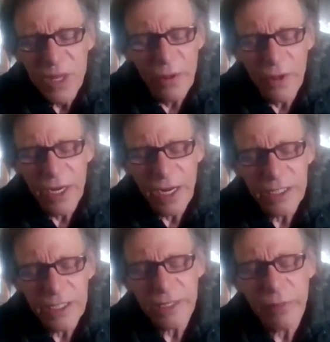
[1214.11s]
And then
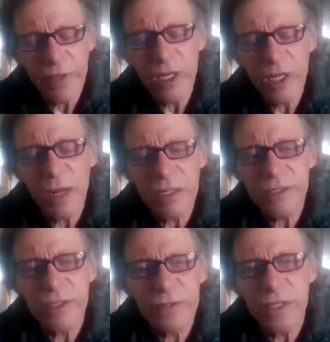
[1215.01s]
I got to thinking about
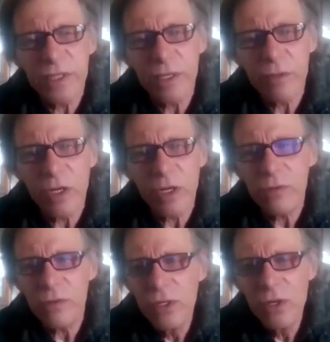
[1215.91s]
stuff. It's like,
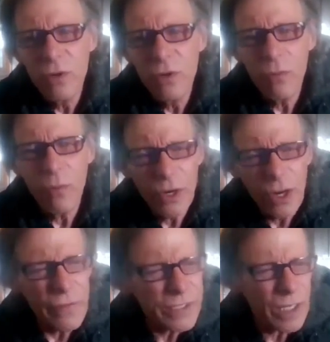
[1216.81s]
well, where did
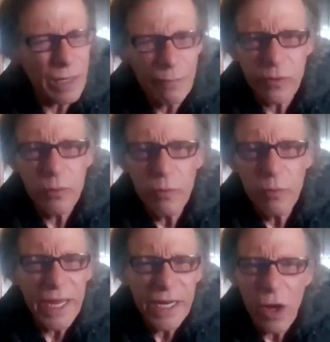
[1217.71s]
all this come from? Who
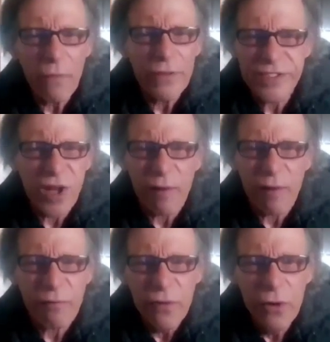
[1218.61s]
made all this stuff?
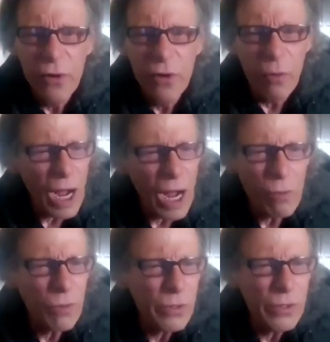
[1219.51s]

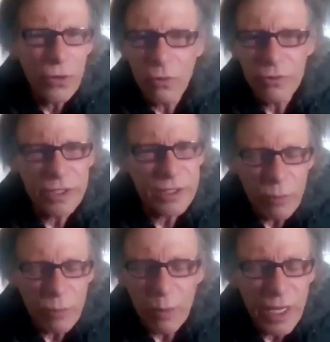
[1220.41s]
How, did
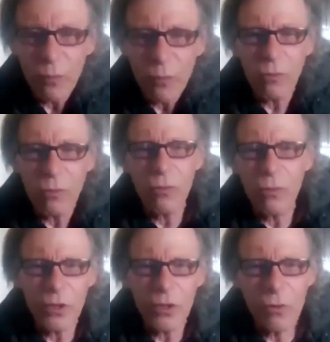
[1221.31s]
someone make it?
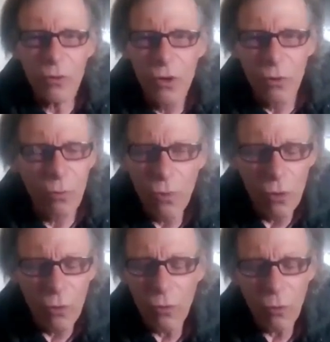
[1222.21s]

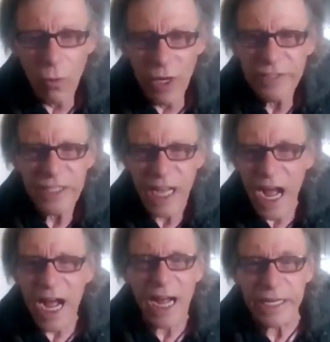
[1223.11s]
What is
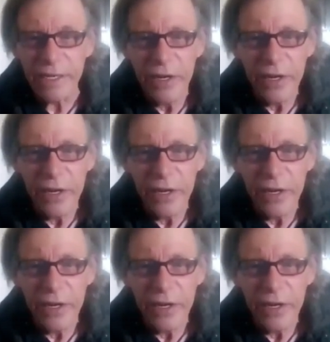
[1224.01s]
God?